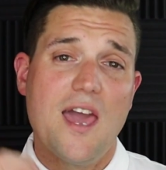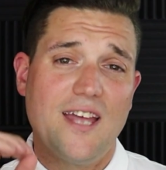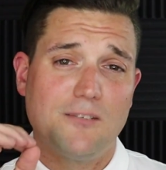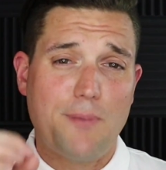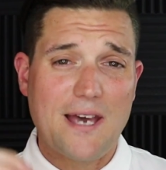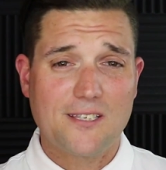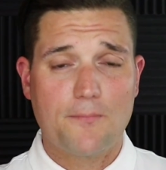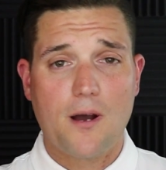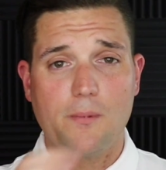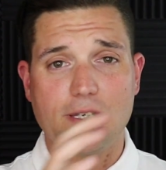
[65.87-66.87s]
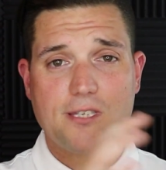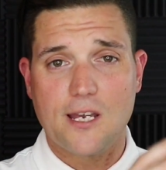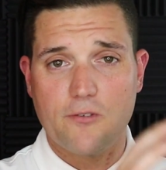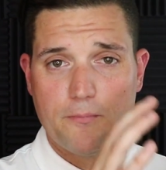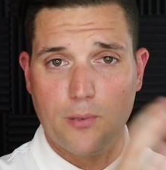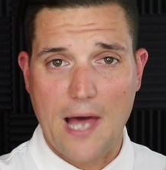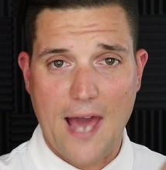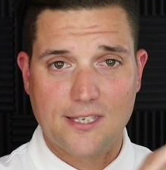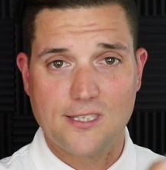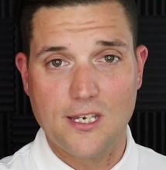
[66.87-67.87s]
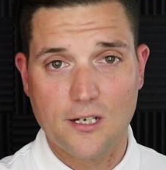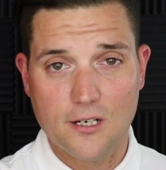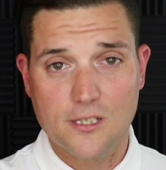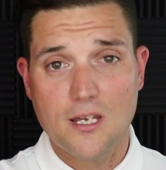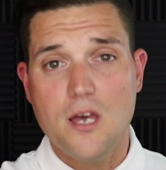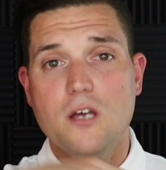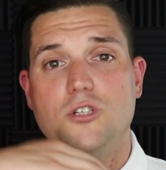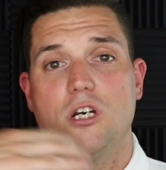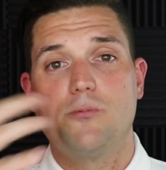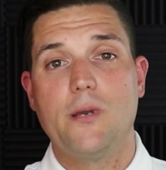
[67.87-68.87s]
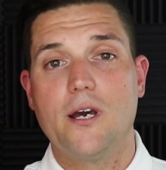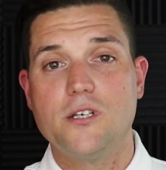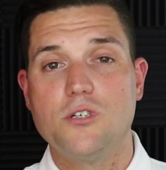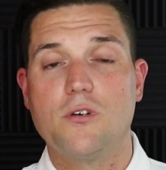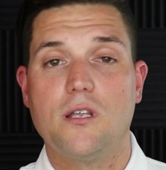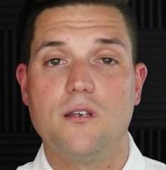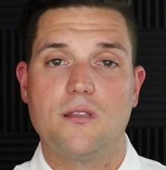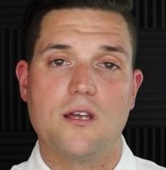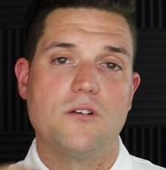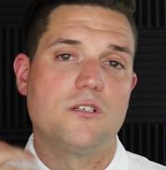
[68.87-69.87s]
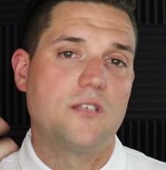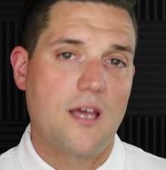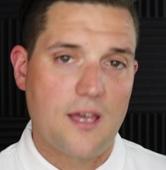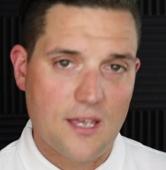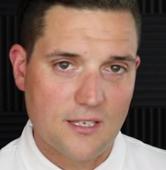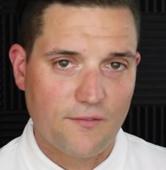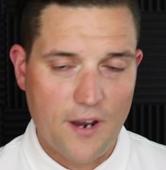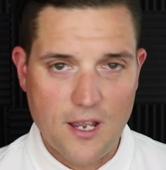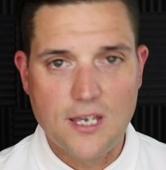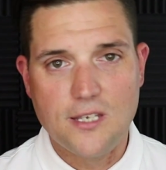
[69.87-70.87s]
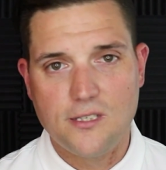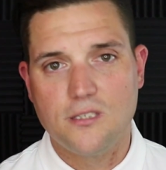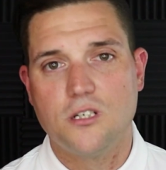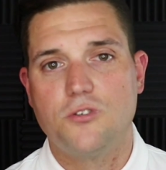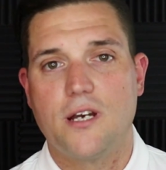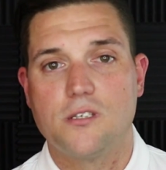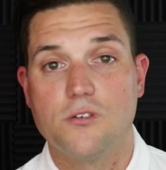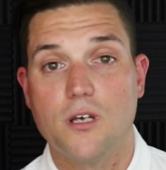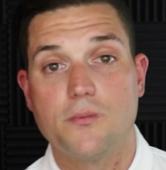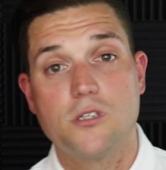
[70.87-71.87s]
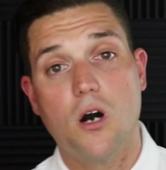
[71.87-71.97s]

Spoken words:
it's best to probably stick with black sneakers just because you can, they're just, it's very easy to dress those up.